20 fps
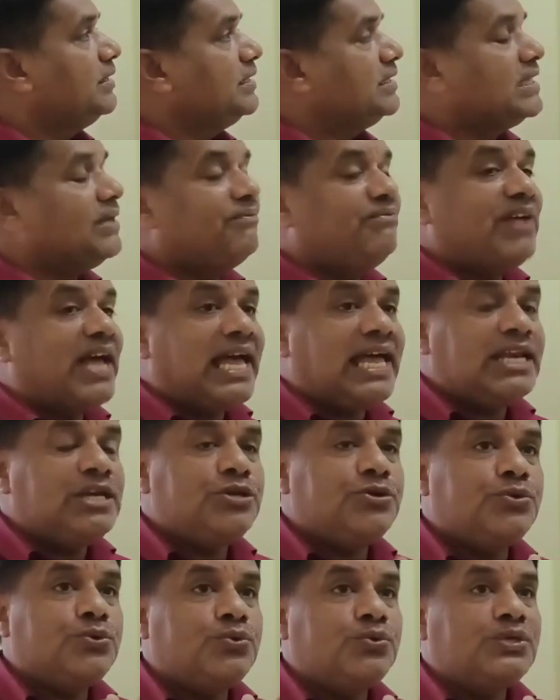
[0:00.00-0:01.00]
The
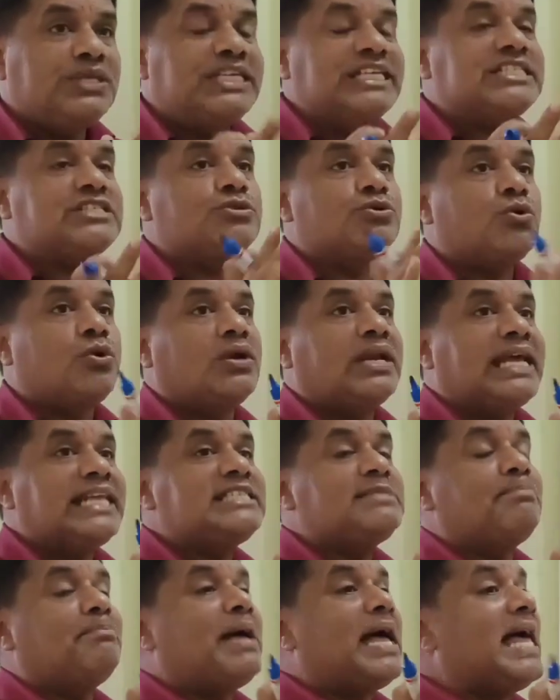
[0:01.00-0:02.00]
value is known
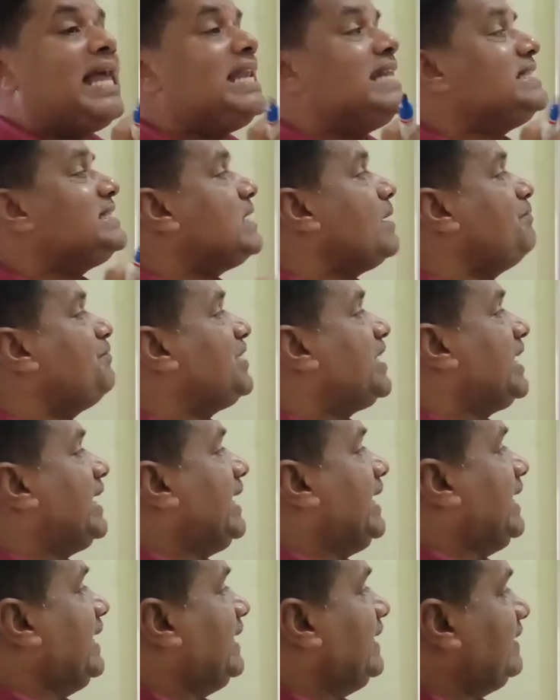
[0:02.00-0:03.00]
as balance of
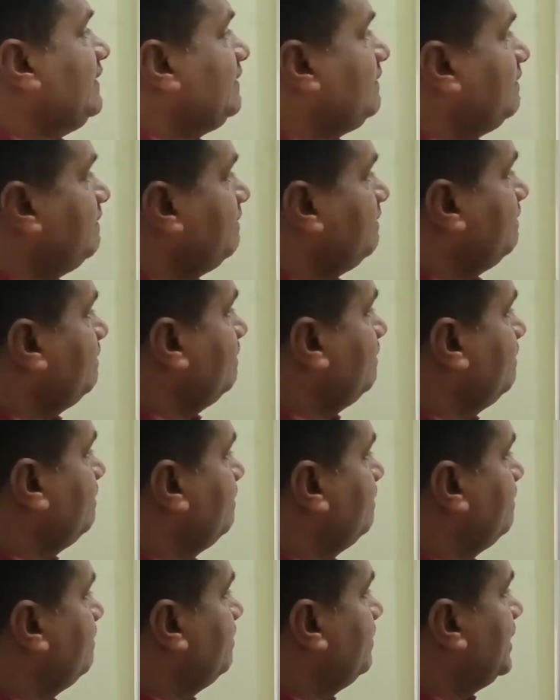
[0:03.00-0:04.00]
trade.
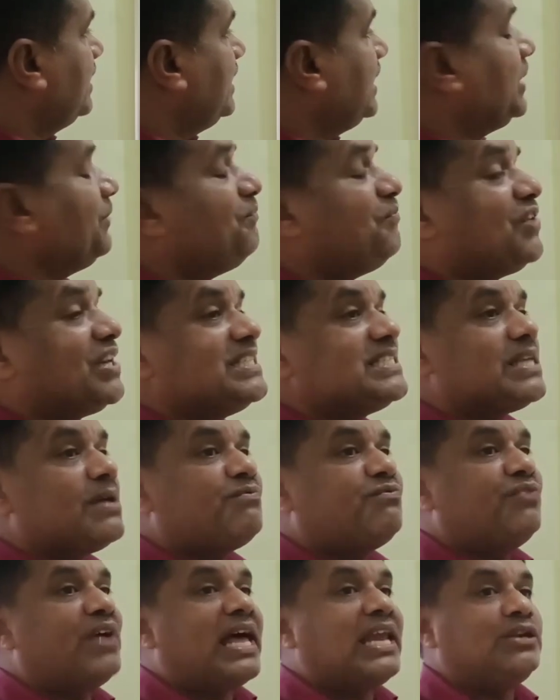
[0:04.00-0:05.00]
Difference
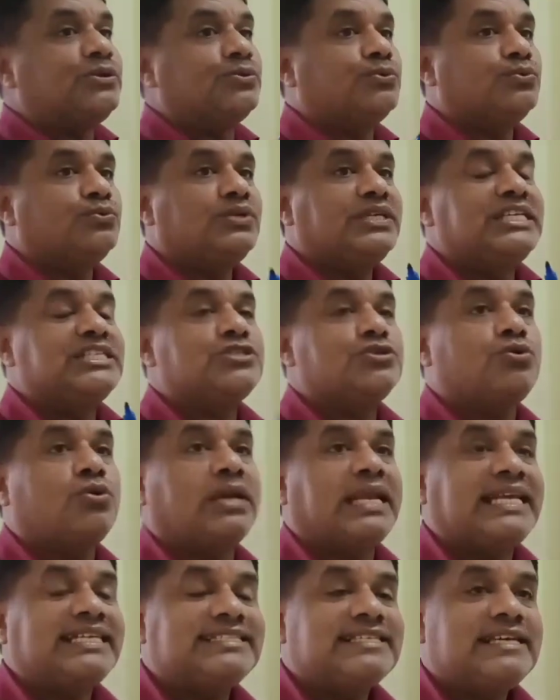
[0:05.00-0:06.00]
of value is
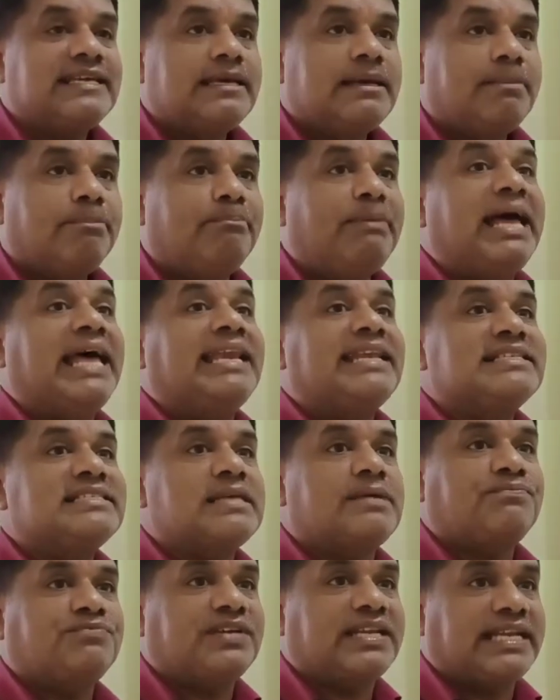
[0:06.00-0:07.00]
known as balance
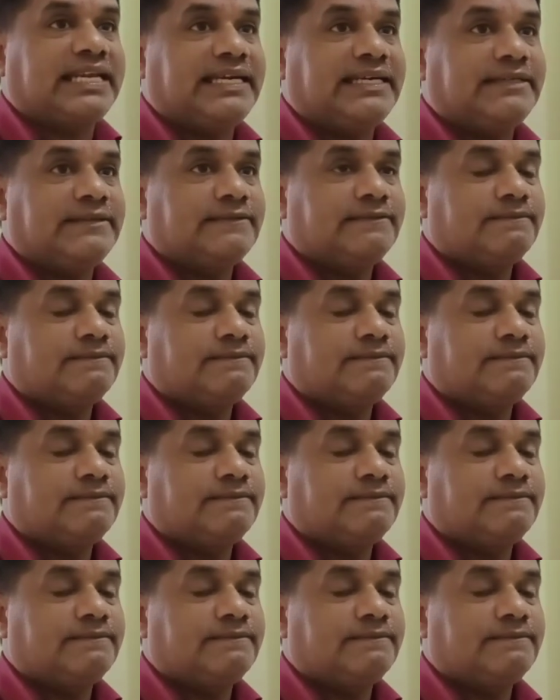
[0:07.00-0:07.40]
of trade.